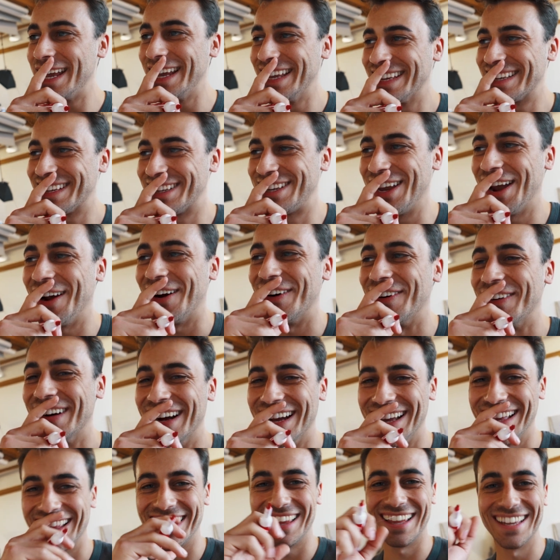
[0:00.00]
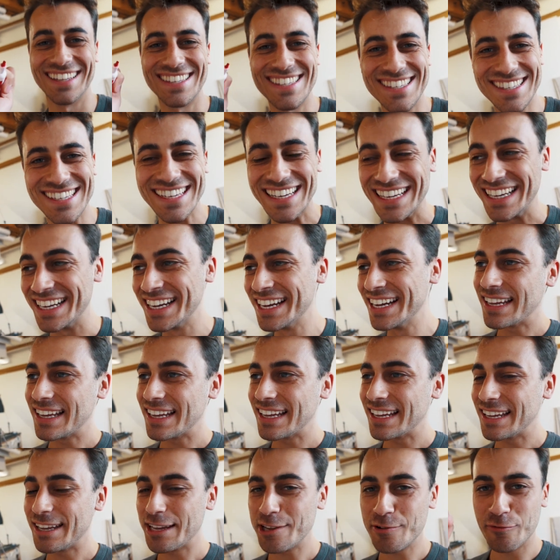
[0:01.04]
So, let's see
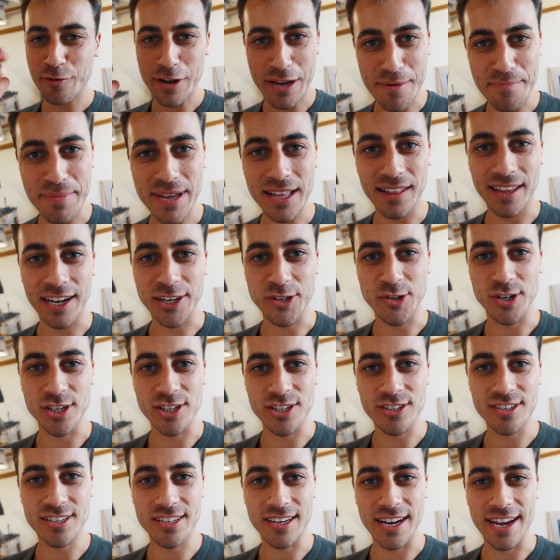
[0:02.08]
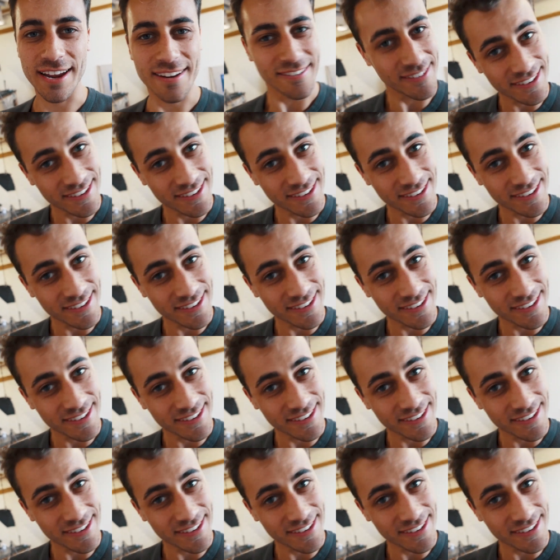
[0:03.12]
if we can be electricians today.